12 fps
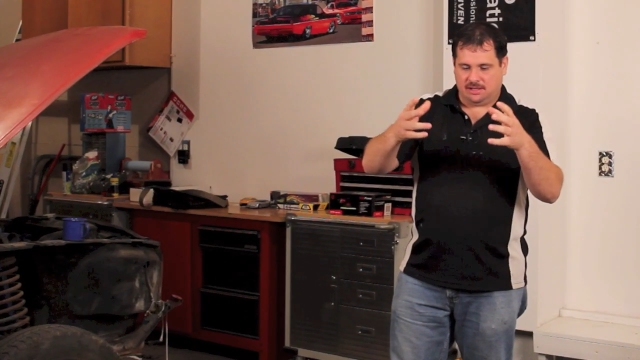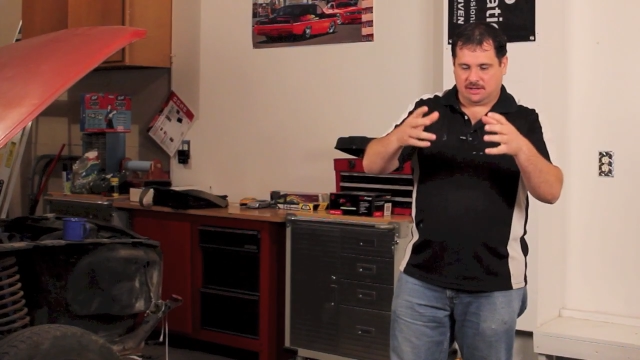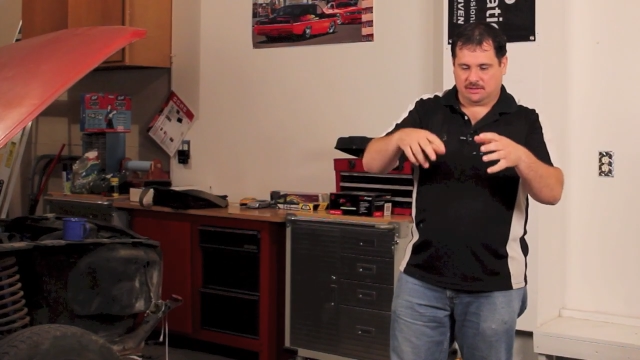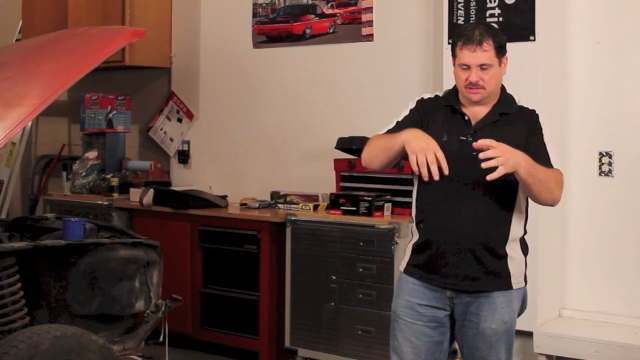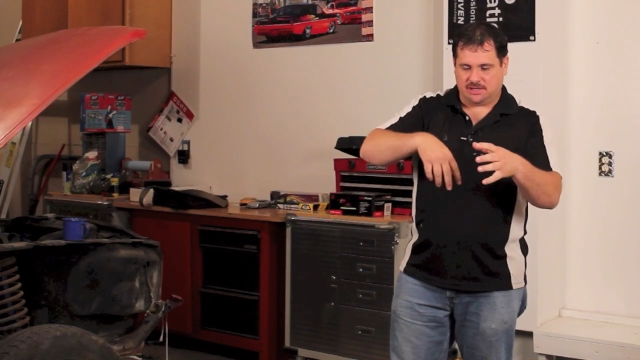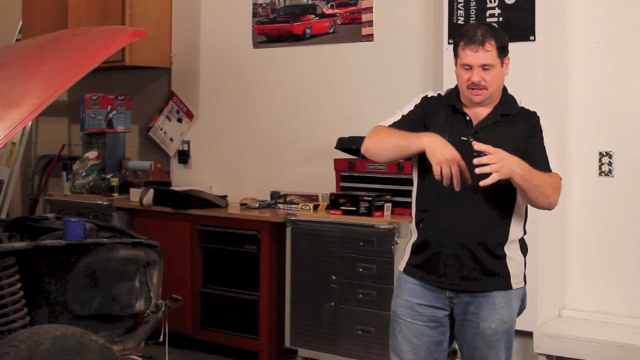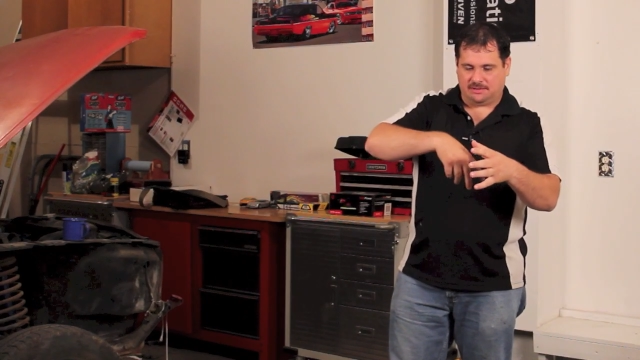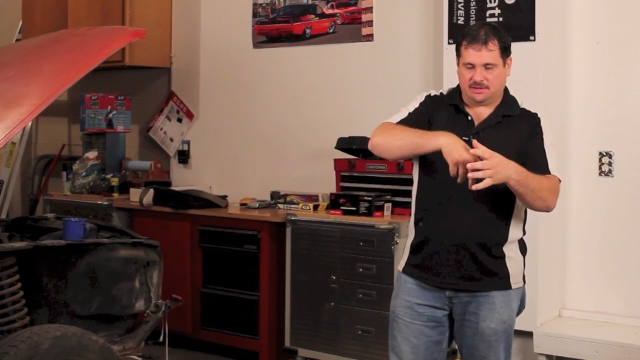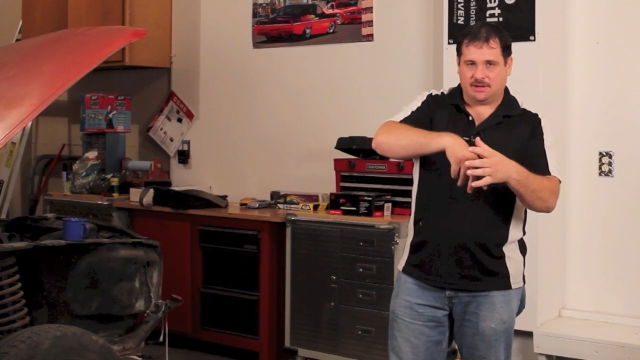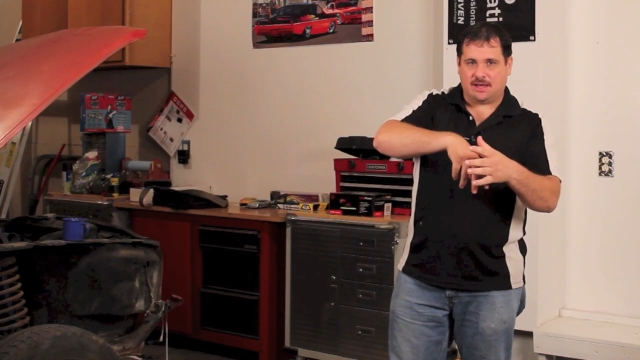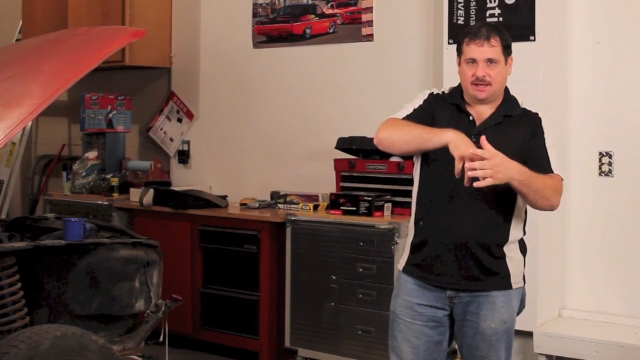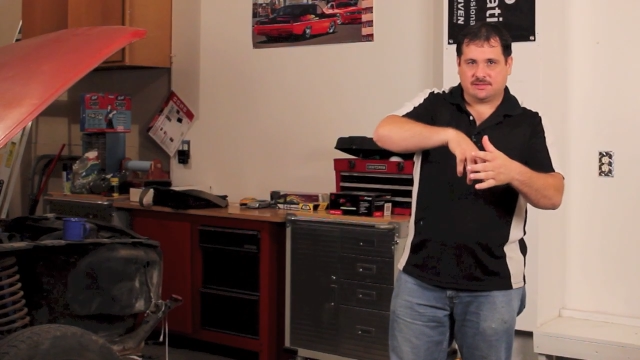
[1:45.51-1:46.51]
it goes down
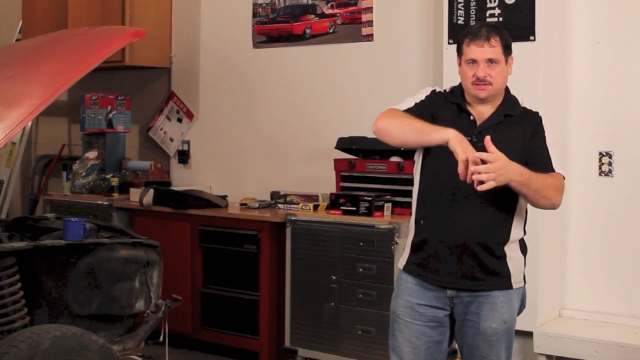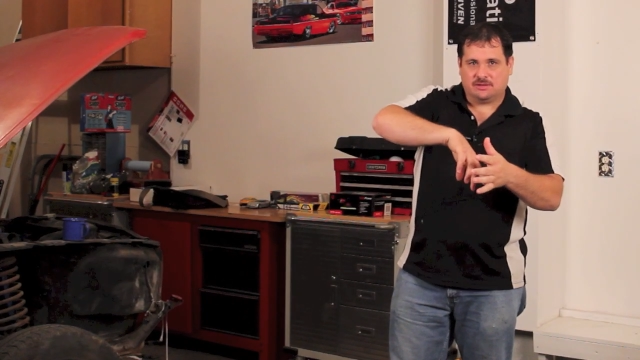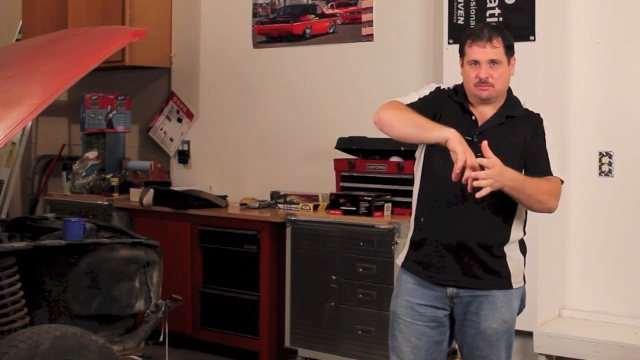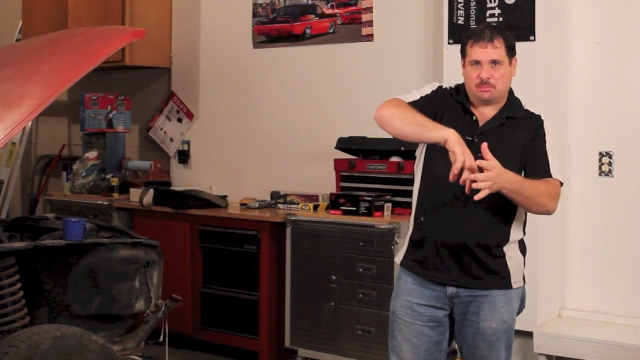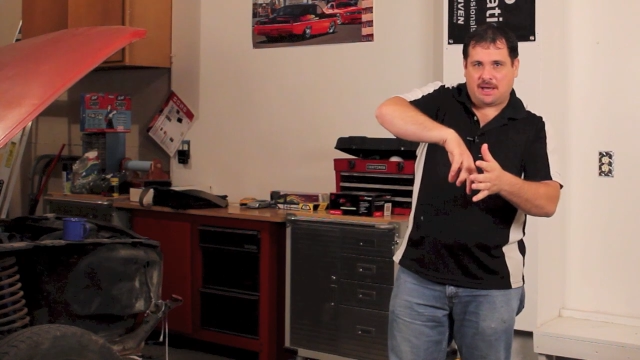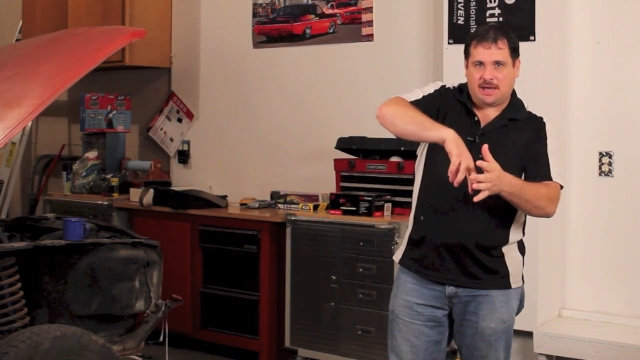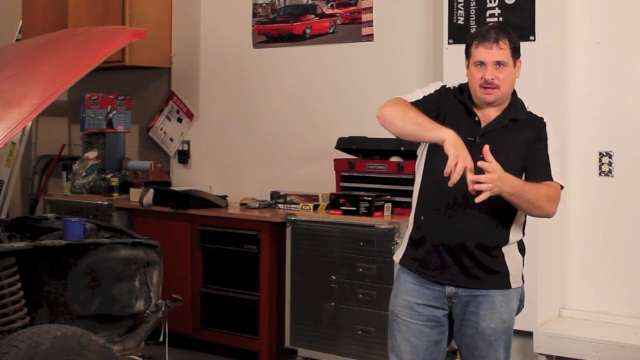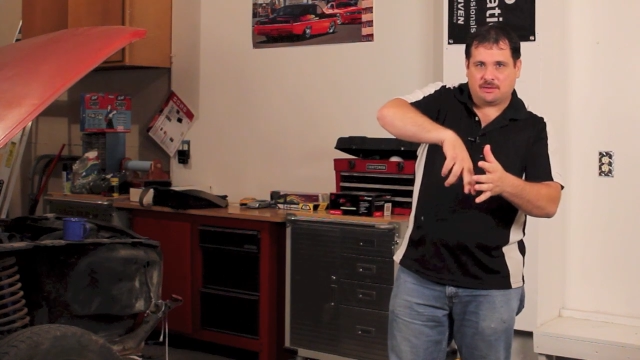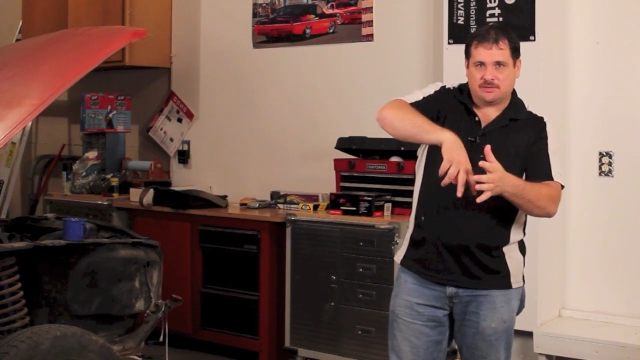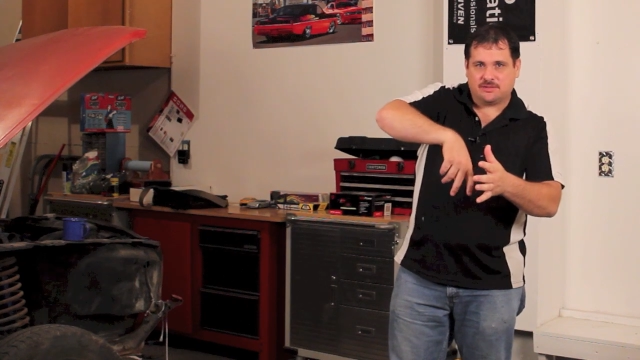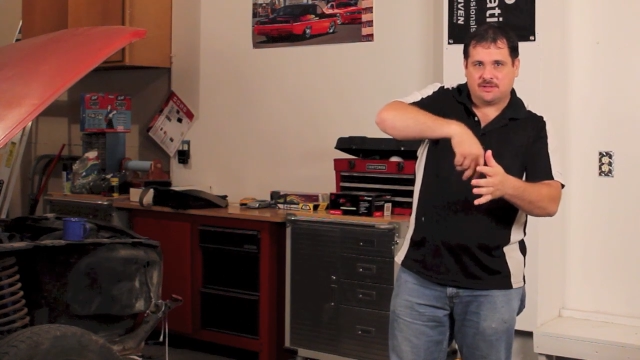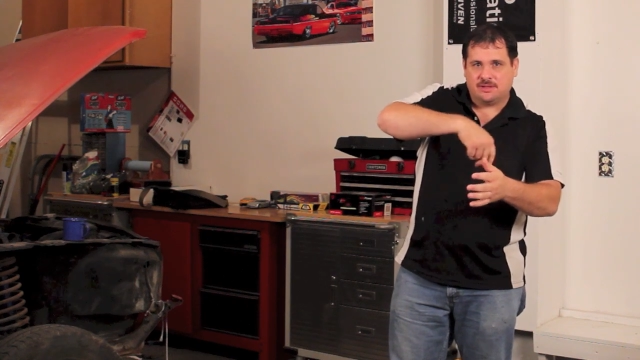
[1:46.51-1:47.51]
there, and it has little
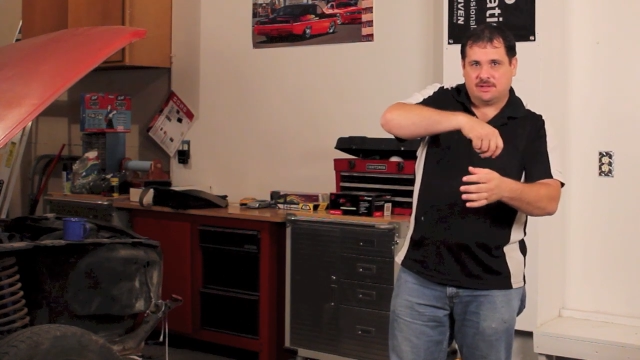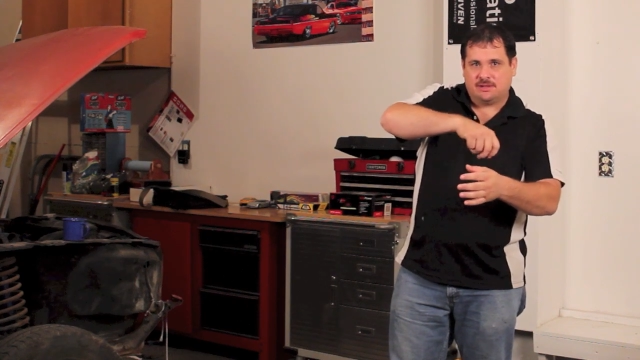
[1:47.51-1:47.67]
paddles